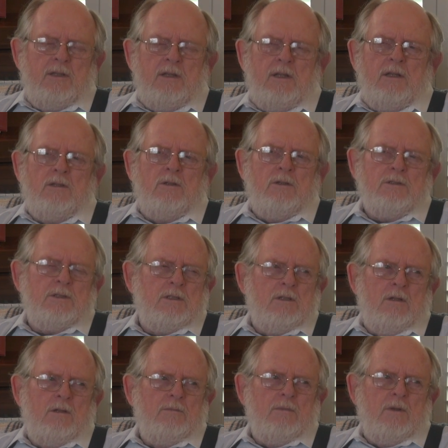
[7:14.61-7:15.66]
Then I'd call and say,
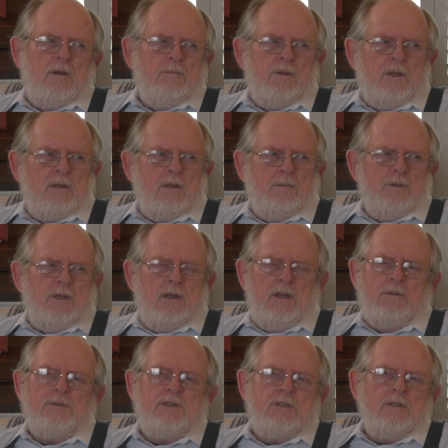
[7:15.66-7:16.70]
no, I'm not coming yet.
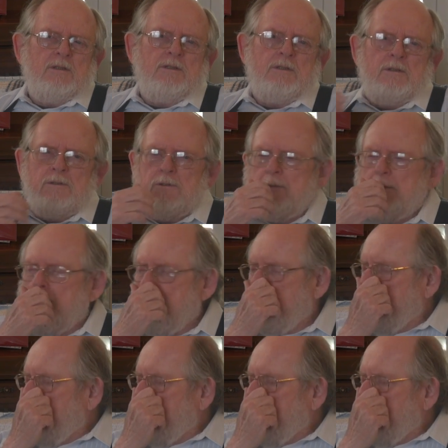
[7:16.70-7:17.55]
I was still in Illinois.